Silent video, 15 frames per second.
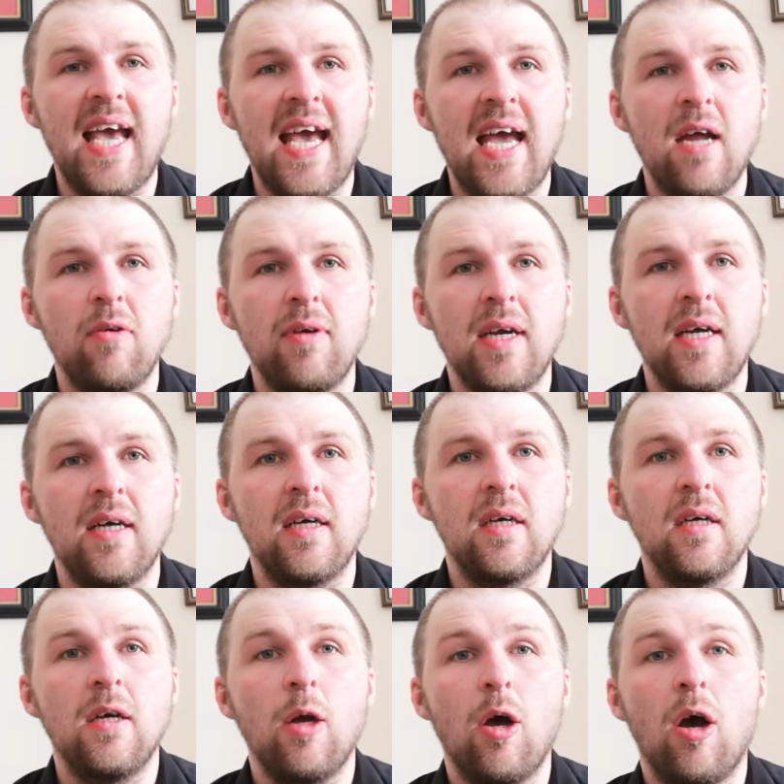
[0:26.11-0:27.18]
area
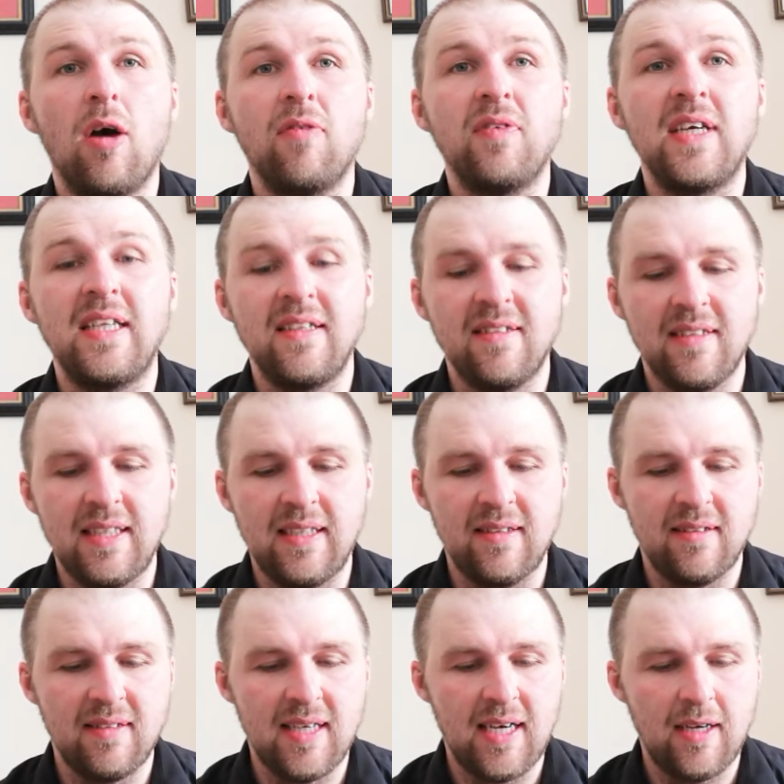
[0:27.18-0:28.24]
of
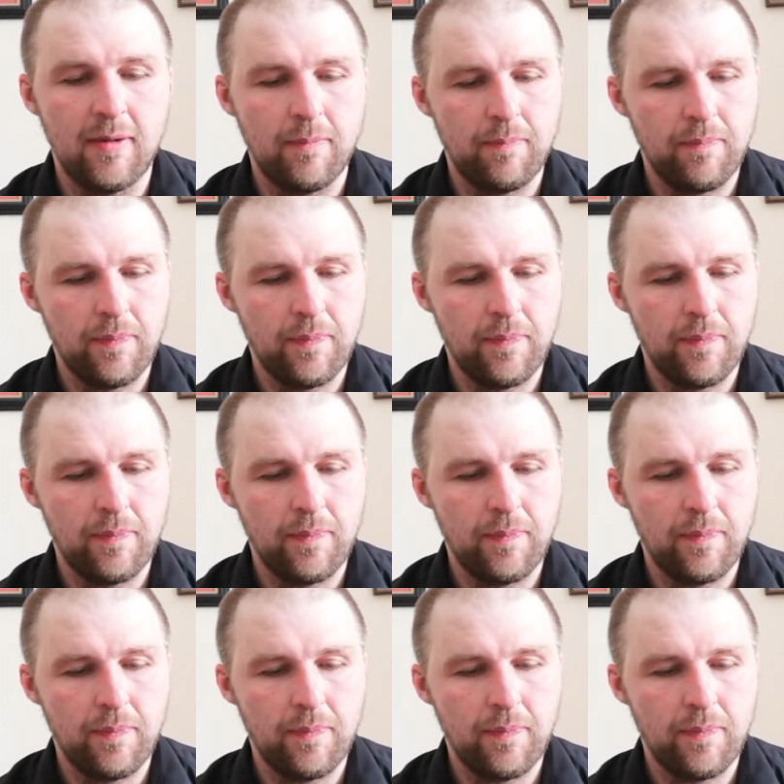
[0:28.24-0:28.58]
Indonesia.